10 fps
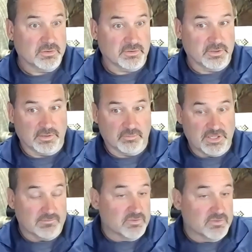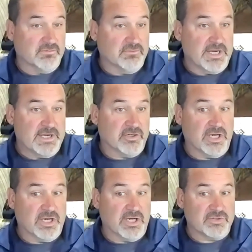an answer
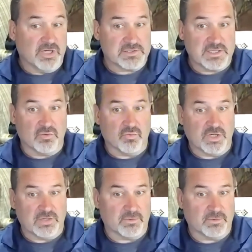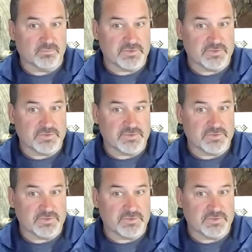that covers every acre.